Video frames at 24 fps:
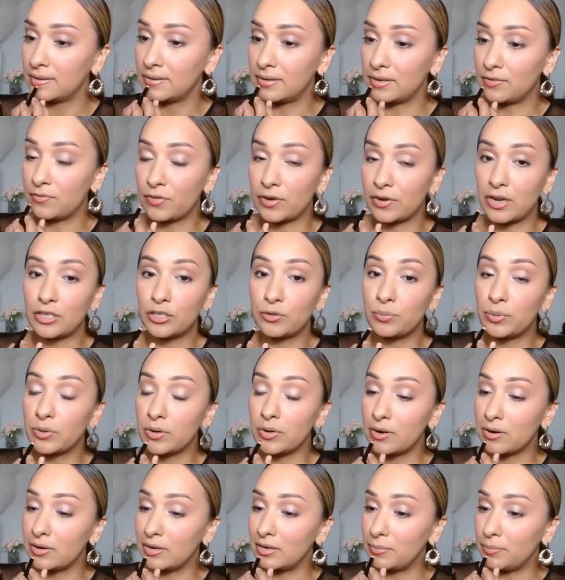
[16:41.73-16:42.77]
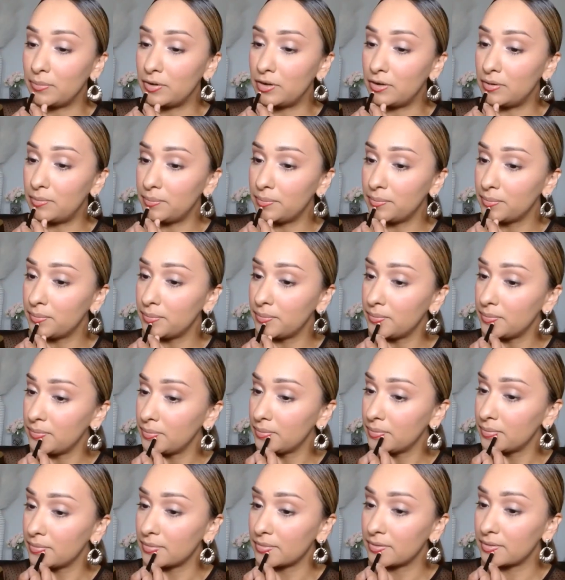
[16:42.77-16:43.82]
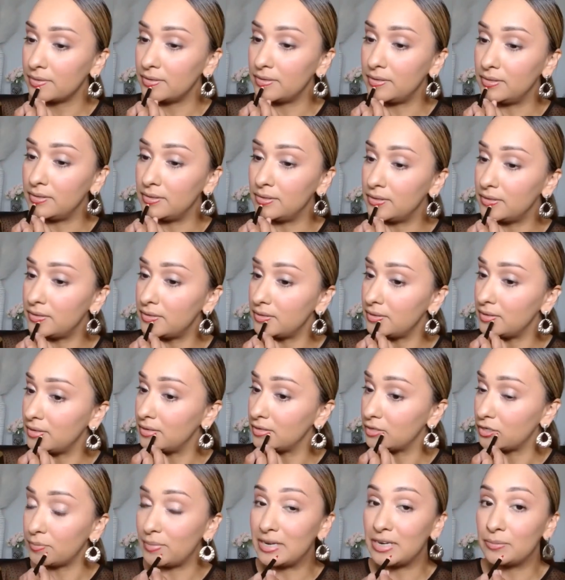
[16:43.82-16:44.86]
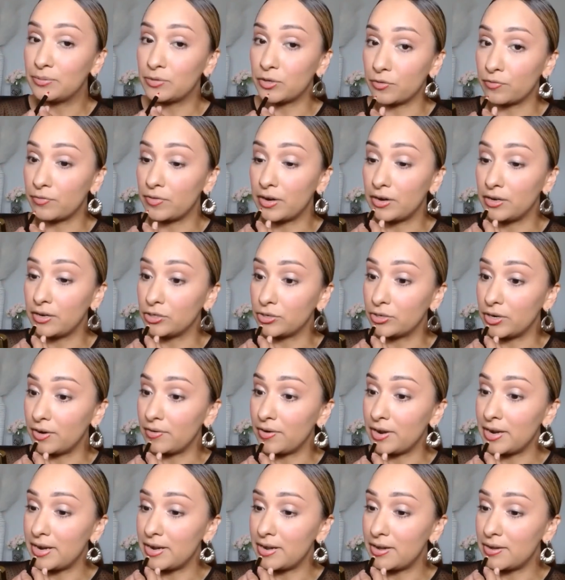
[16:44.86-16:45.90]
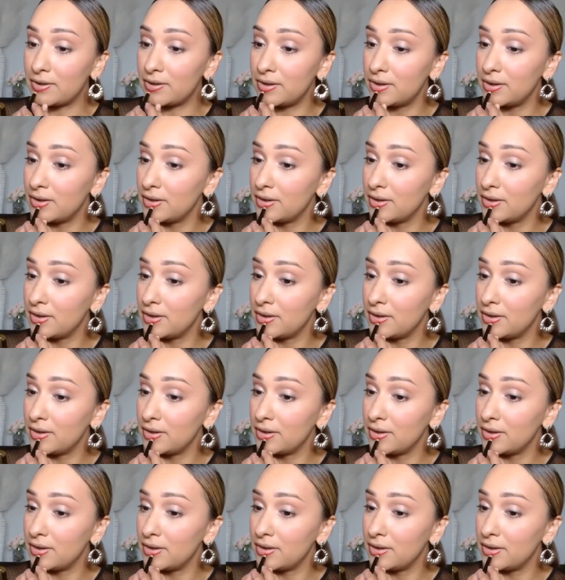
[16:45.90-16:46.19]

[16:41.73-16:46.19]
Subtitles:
I forgot to put on lip balm in this, and so my lips are very dry right now.